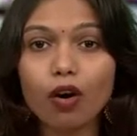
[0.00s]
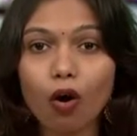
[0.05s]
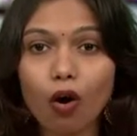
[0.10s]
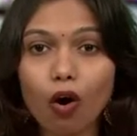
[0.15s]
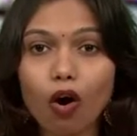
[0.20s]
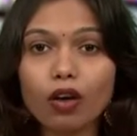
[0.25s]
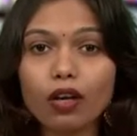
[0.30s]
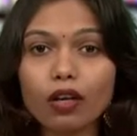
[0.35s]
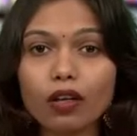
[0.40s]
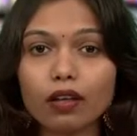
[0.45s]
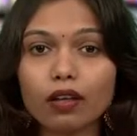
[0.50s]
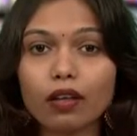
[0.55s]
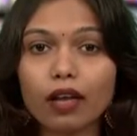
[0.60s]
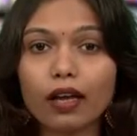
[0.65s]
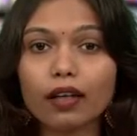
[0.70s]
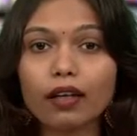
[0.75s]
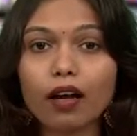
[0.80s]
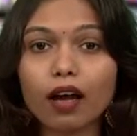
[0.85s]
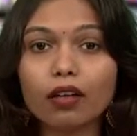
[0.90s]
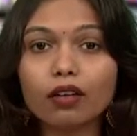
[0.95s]
oil
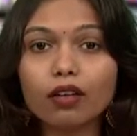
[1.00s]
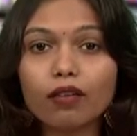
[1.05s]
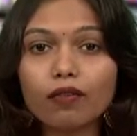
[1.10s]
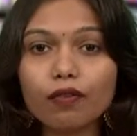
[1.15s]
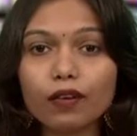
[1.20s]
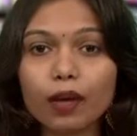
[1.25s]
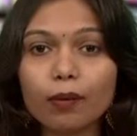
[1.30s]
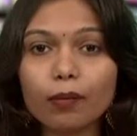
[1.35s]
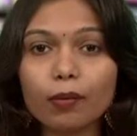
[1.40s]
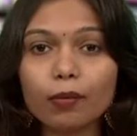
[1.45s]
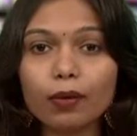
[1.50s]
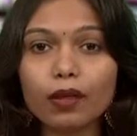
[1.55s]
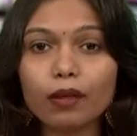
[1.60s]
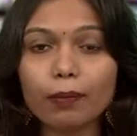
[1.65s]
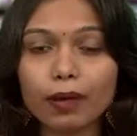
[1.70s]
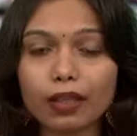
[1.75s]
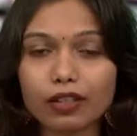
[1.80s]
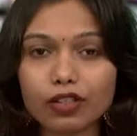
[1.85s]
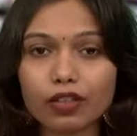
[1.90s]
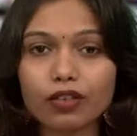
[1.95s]
and other flammable
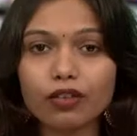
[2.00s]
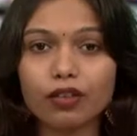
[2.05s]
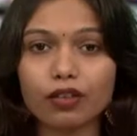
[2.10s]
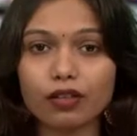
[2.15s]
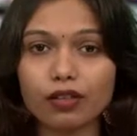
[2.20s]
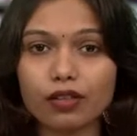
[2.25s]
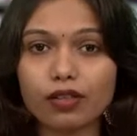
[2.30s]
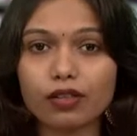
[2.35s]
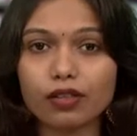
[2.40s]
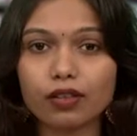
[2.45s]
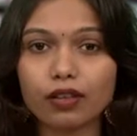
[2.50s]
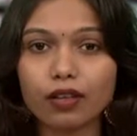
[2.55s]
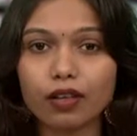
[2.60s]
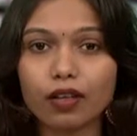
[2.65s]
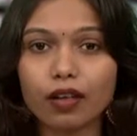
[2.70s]
materials.